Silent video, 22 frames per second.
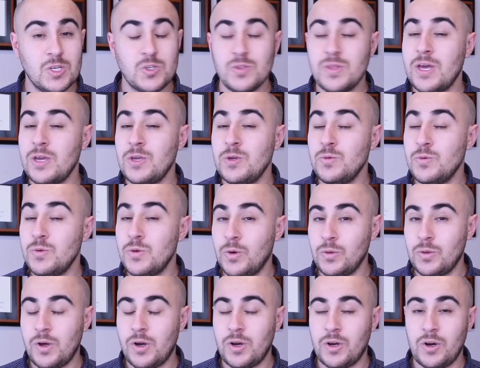so that you
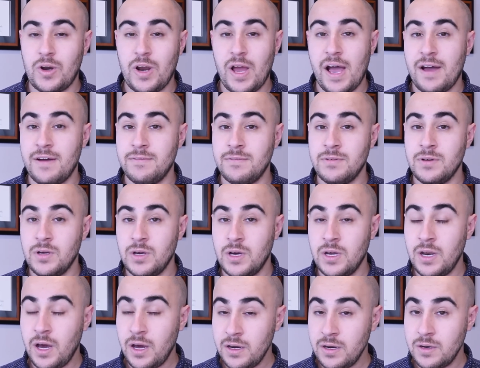no longer have
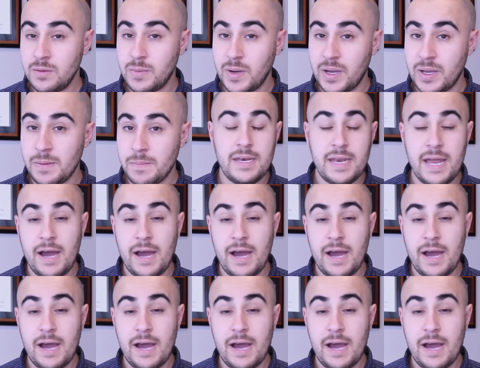an underbite.